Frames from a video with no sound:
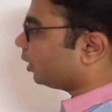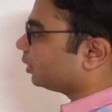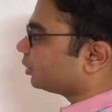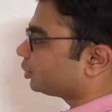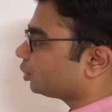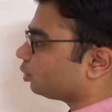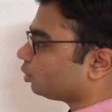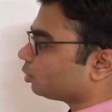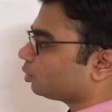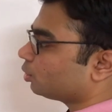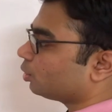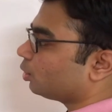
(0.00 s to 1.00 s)
so
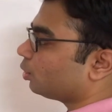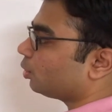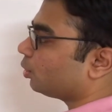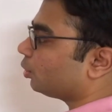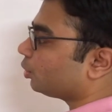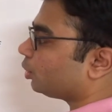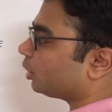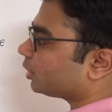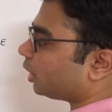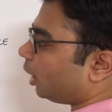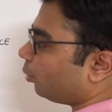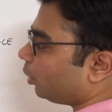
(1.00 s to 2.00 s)
the
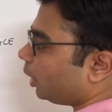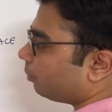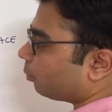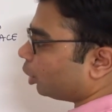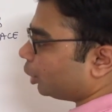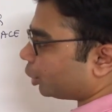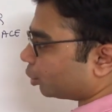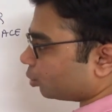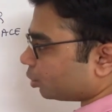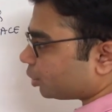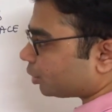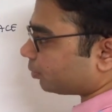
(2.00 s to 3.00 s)
surrounding
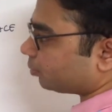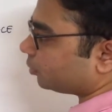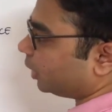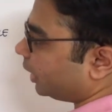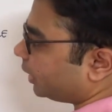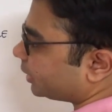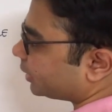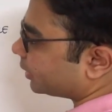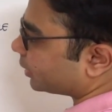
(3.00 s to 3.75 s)
molecules, that is